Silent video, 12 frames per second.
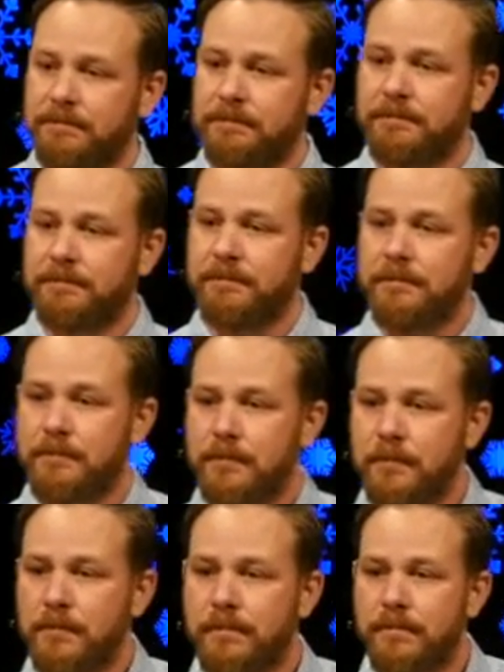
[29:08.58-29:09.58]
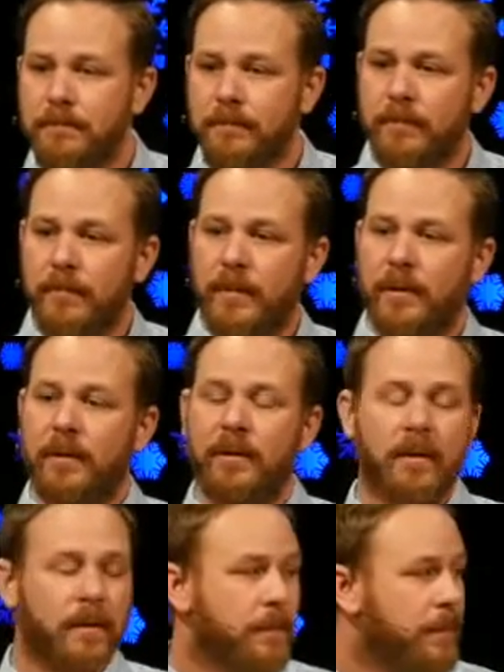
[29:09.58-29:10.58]

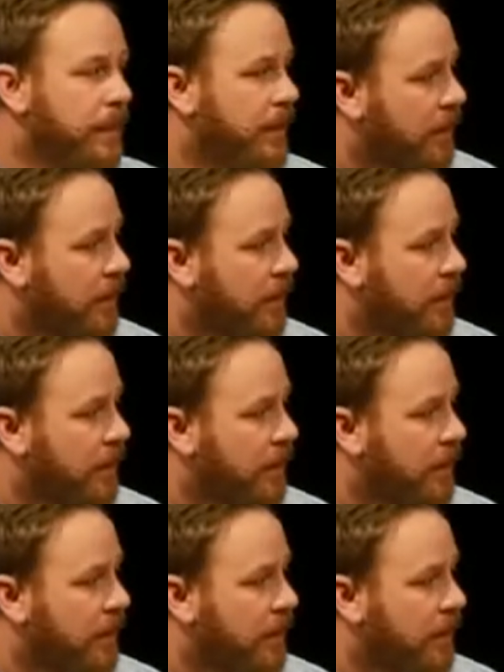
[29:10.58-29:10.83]
Nobody speaks.